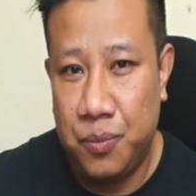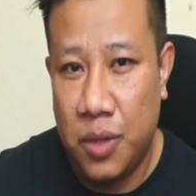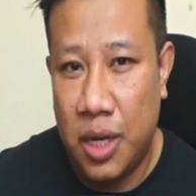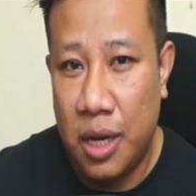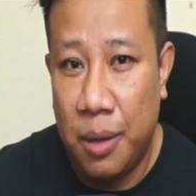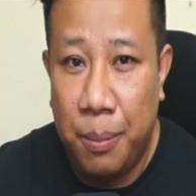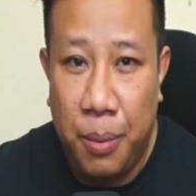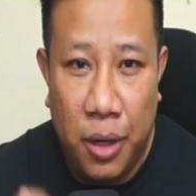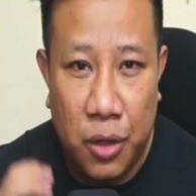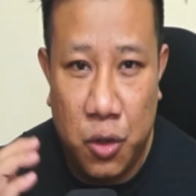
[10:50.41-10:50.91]

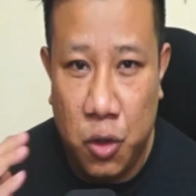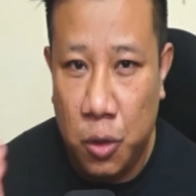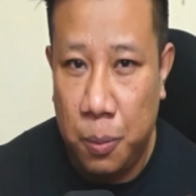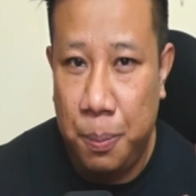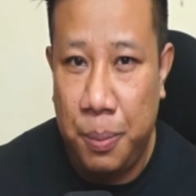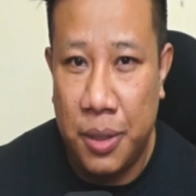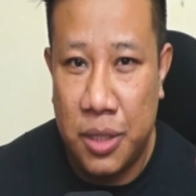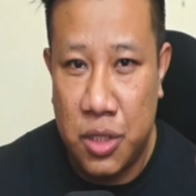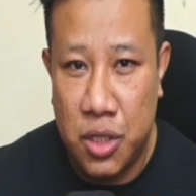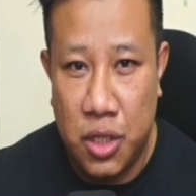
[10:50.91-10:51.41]
about your
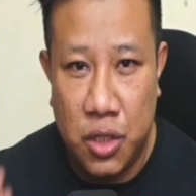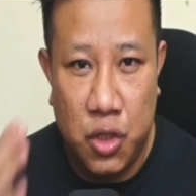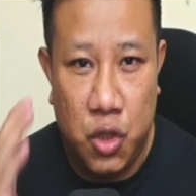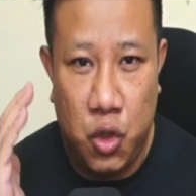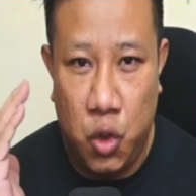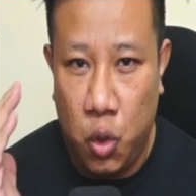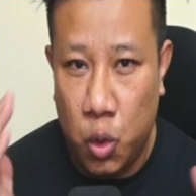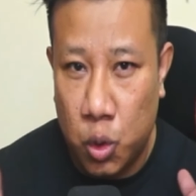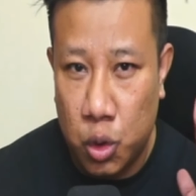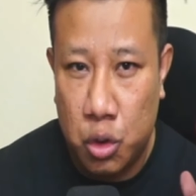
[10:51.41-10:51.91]
business,
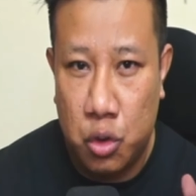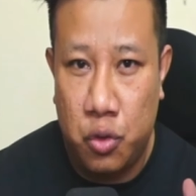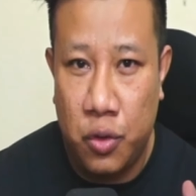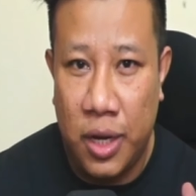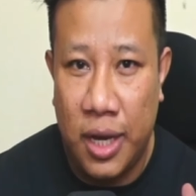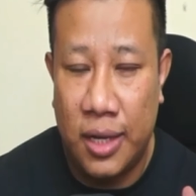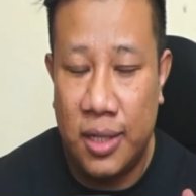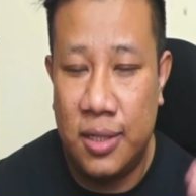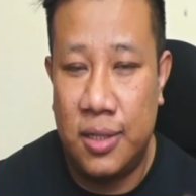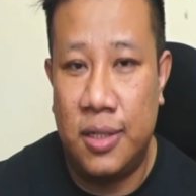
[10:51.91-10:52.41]
your
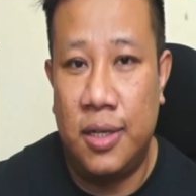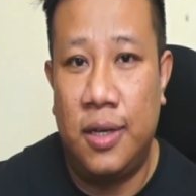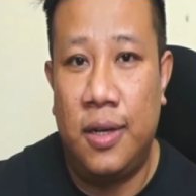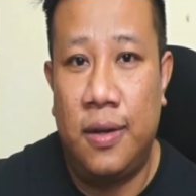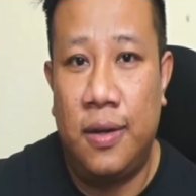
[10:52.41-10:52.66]
strategy,